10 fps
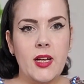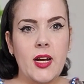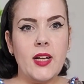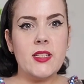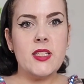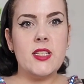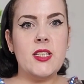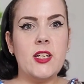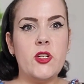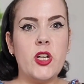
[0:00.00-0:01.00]
and
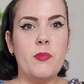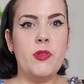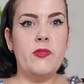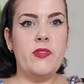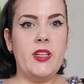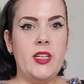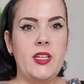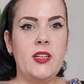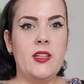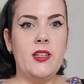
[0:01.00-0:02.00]
stitch up the
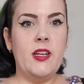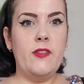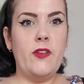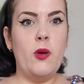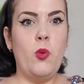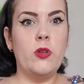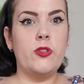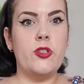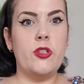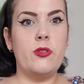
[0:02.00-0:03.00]
V if I
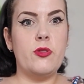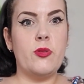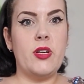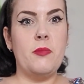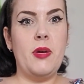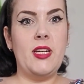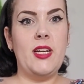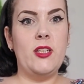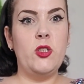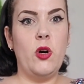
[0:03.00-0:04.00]
want to, so I can make
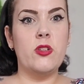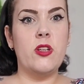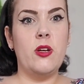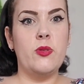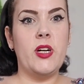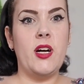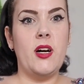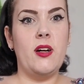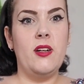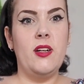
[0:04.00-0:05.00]
it not as low
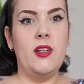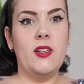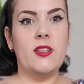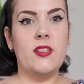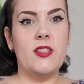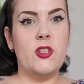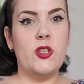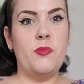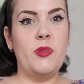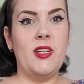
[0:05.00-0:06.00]
cut, because it
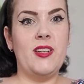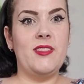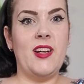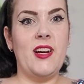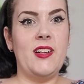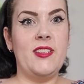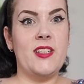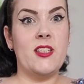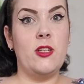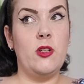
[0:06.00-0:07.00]
should be like that, and
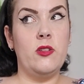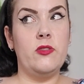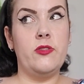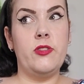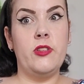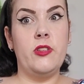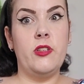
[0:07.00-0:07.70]
that's a lot of